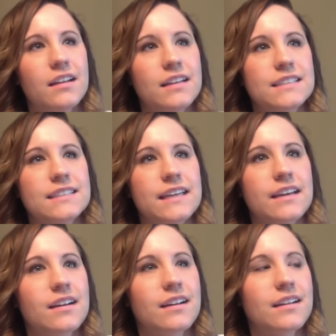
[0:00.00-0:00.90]
let's
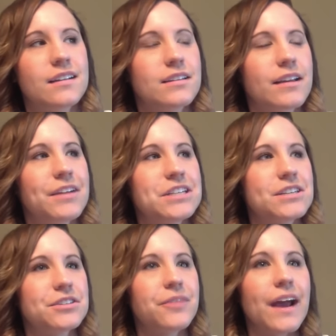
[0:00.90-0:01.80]
see, it's the convention
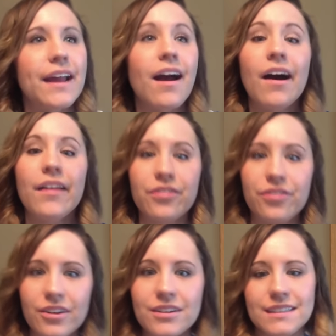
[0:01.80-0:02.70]
starts Friday on
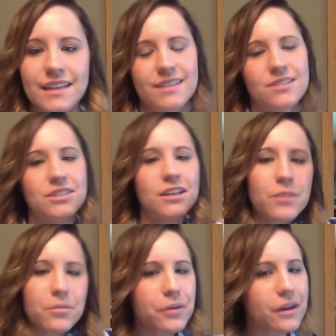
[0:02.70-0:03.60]
Thursday. So it's going
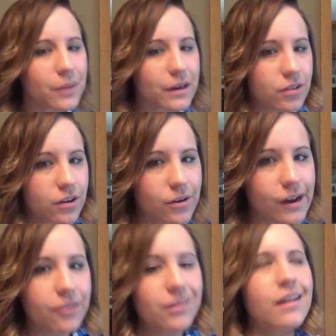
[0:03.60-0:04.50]
to be a pretty quick
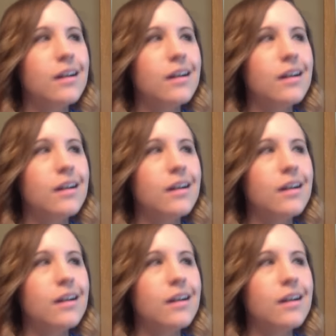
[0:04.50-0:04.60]
turnaround,